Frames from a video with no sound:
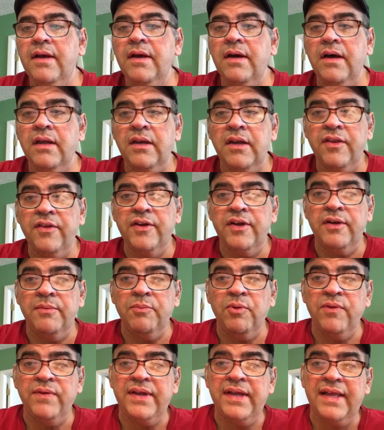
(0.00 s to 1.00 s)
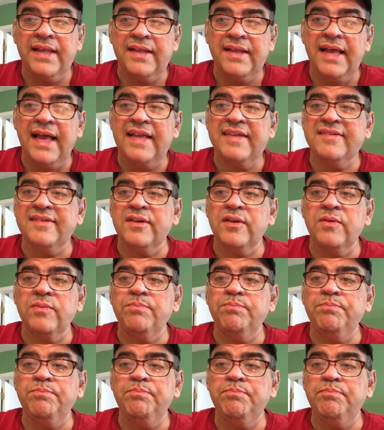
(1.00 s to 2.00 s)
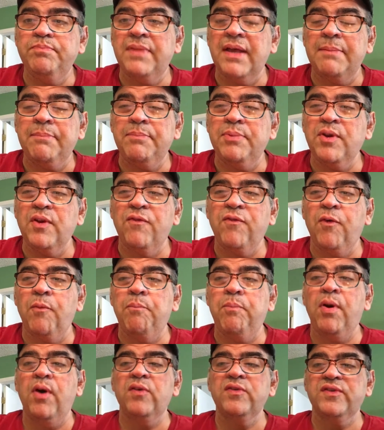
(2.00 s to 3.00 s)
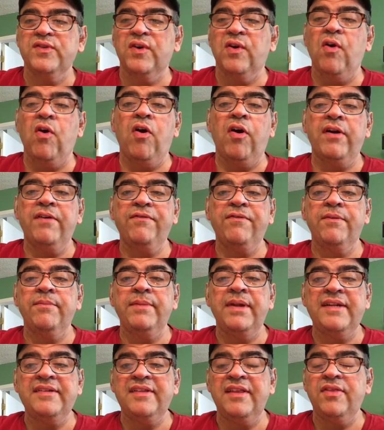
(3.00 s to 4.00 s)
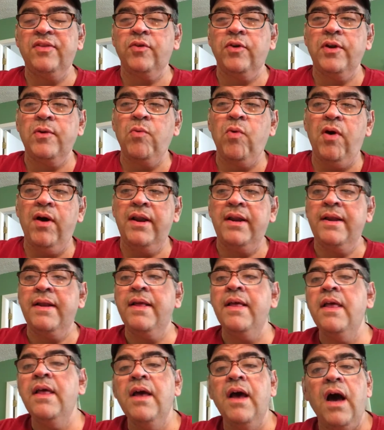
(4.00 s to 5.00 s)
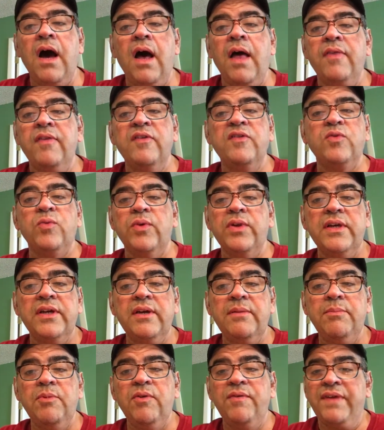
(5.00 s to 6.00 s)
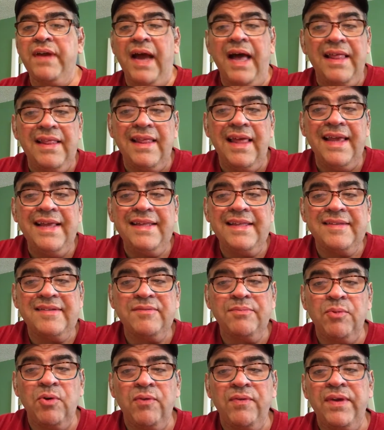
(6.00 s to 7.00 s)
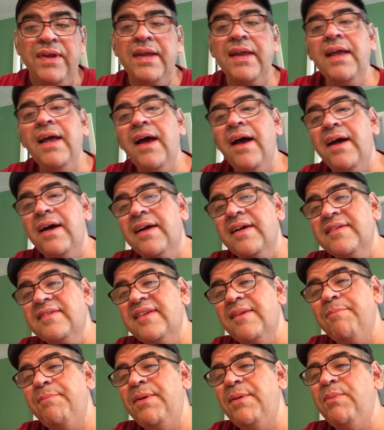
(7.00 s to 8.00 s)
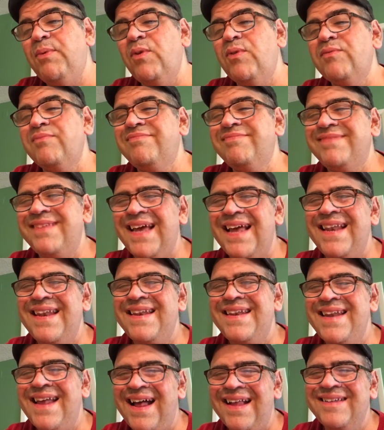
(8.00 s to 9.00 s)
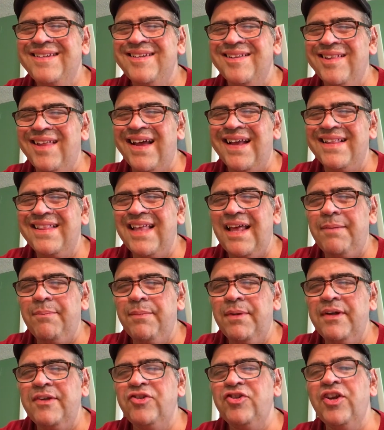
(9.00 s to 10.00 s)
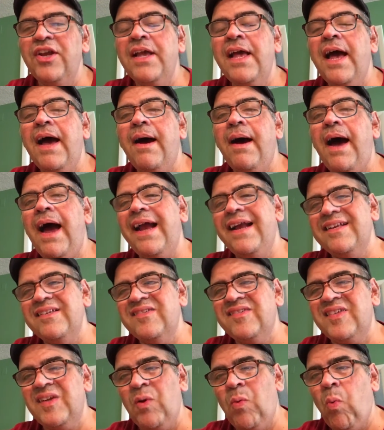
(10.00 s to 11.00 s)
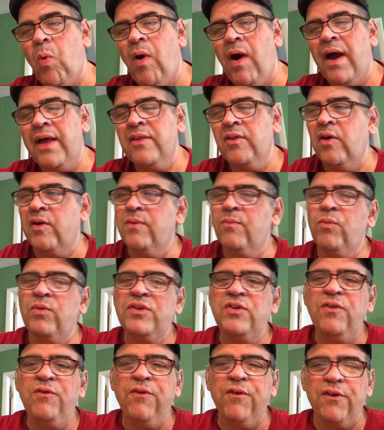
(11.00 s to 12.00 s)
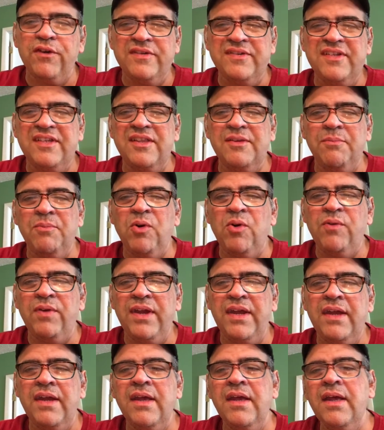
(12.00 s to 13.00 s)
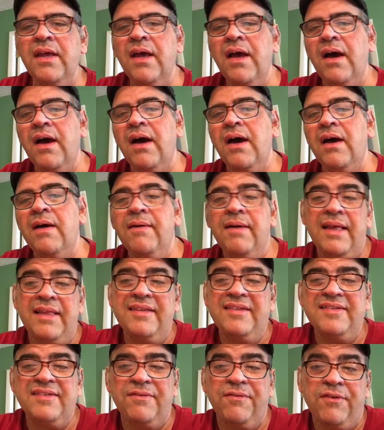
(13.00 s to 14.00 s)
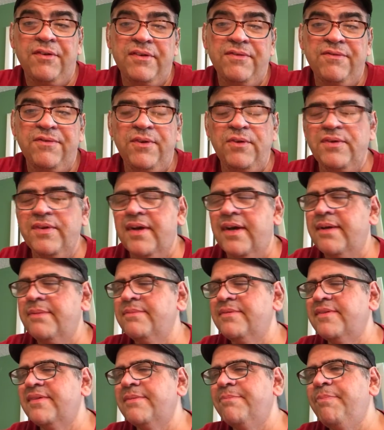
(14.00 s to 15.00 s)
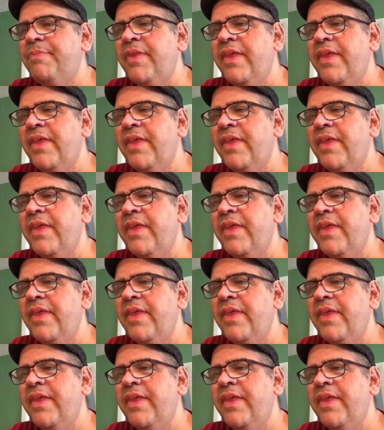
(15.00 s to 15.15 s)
another good movie, and it has that beautiful poster art from 1931. This is a really good movie. I like this movie. Some people tend not to like it that much. I can see why. Look, when you first see the movie, at least the first few times,